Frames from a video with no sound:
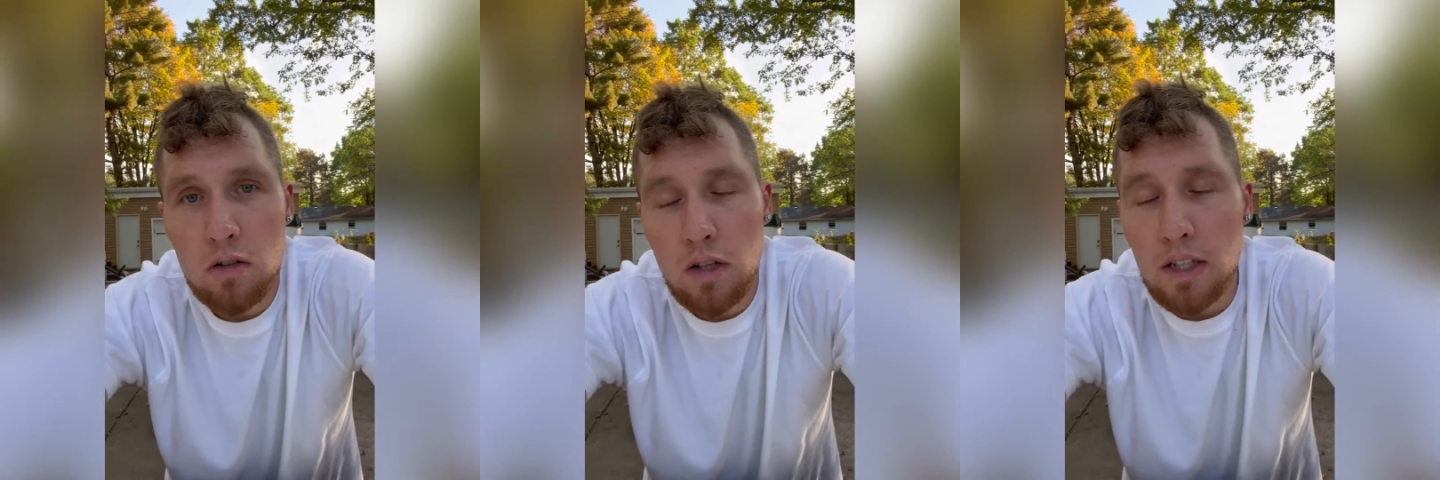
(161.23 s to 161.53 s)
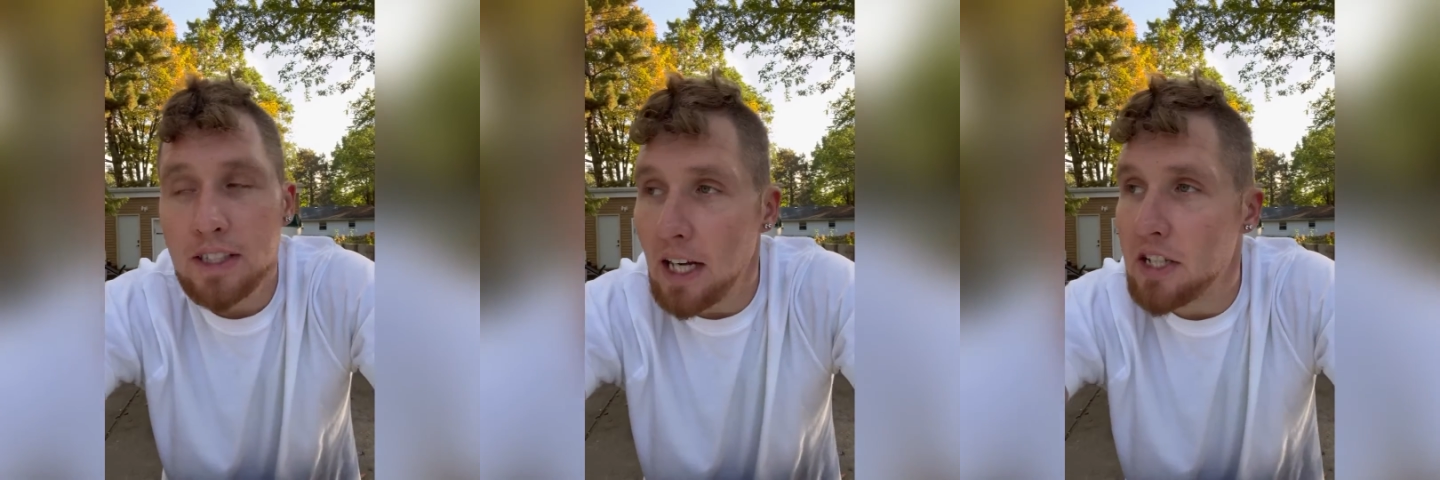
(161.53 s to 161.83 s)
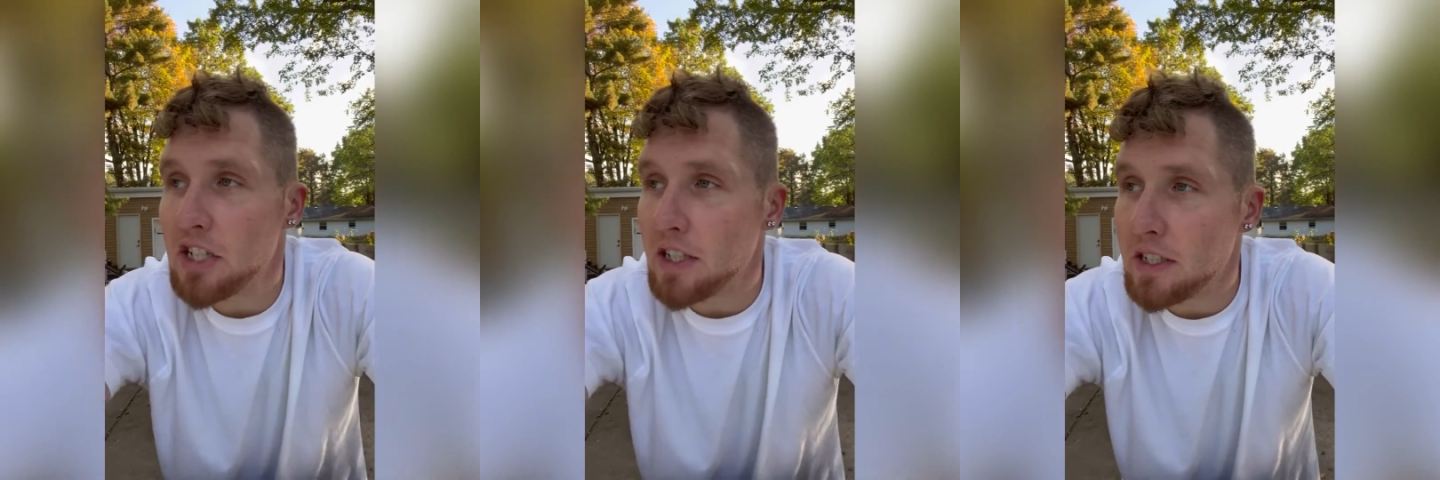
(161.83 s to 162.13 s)

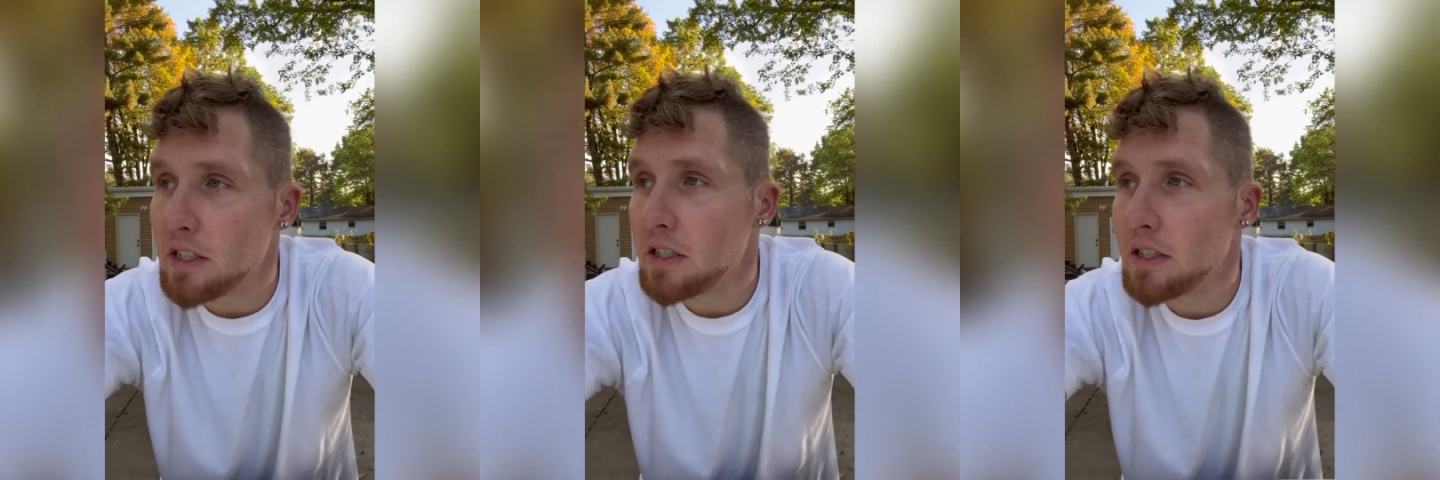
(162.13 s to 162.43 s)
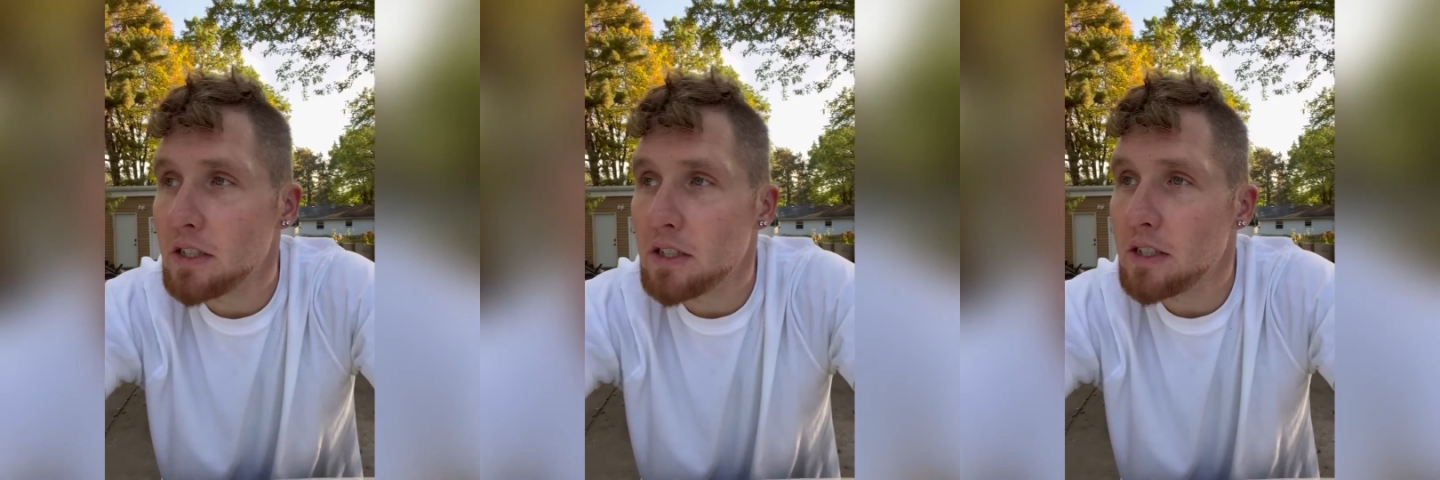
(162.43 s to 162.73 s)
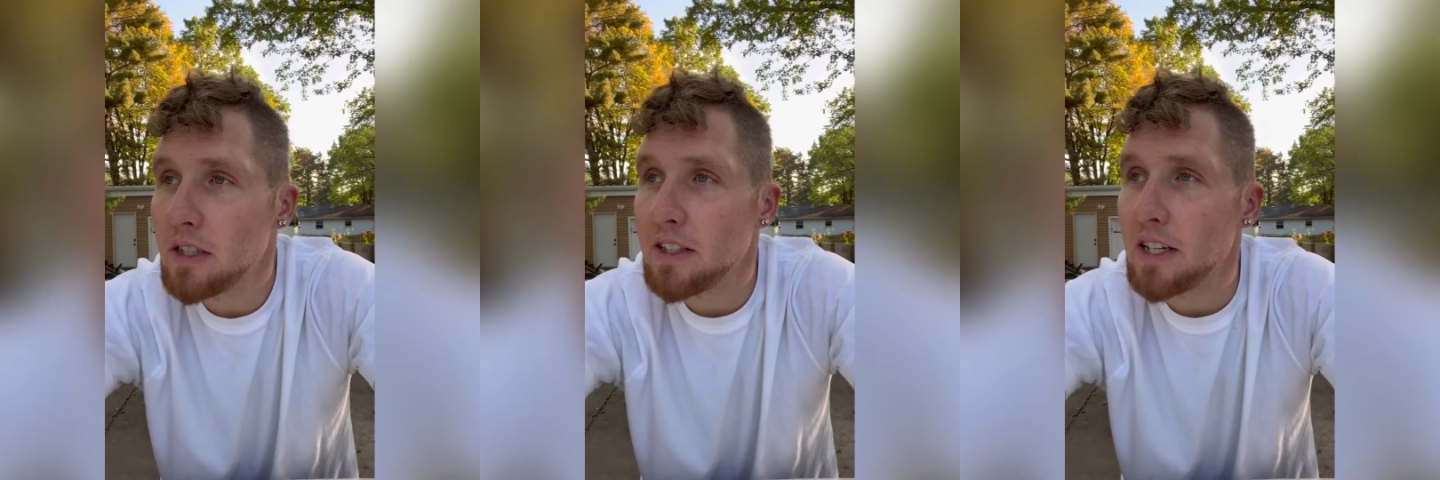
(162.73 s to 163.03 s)

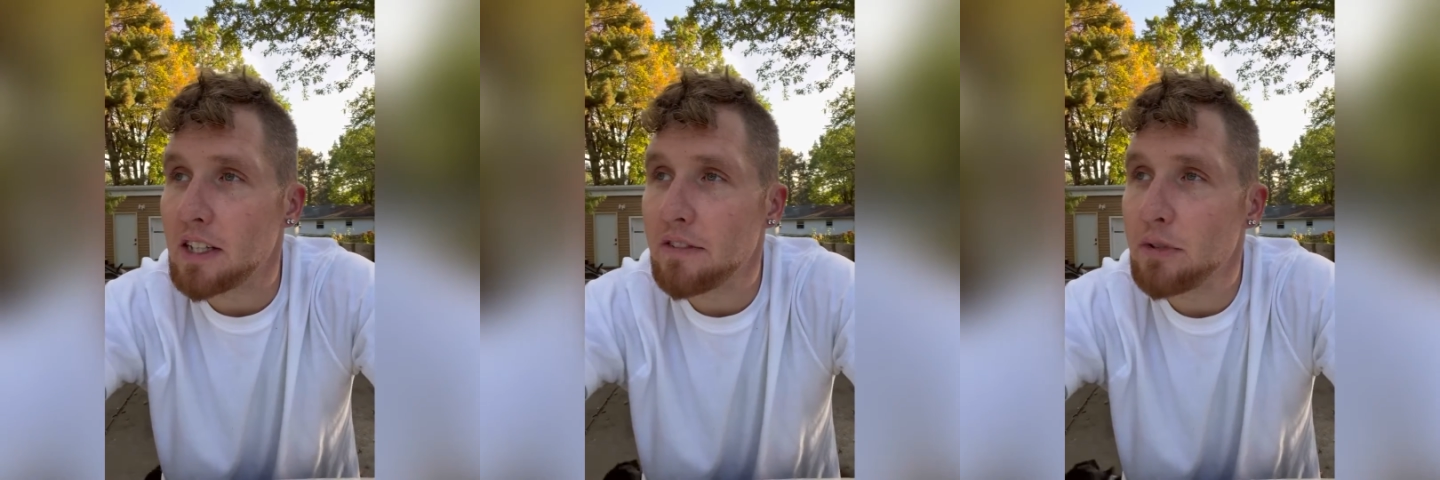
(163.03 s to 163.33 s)
attention to things,